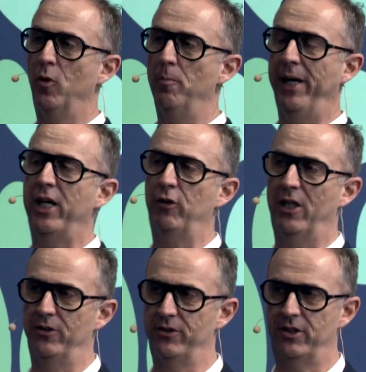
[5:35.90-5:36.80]
more
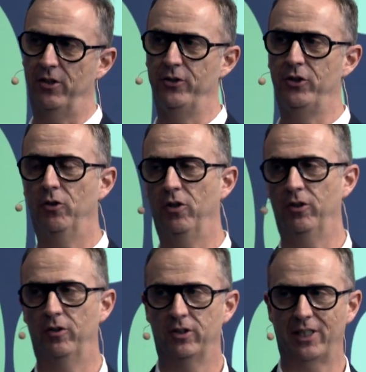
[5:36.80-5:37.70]
background on
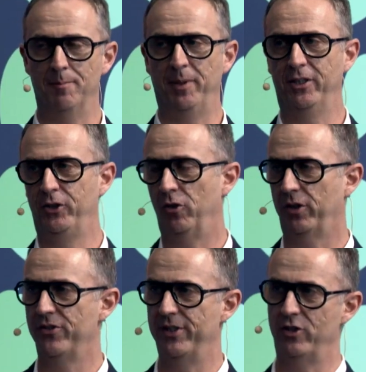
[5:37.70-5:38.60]
your company and your
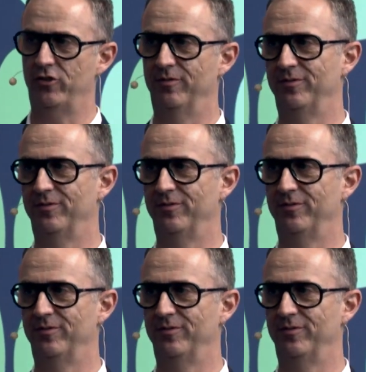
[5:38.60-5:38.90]
organization.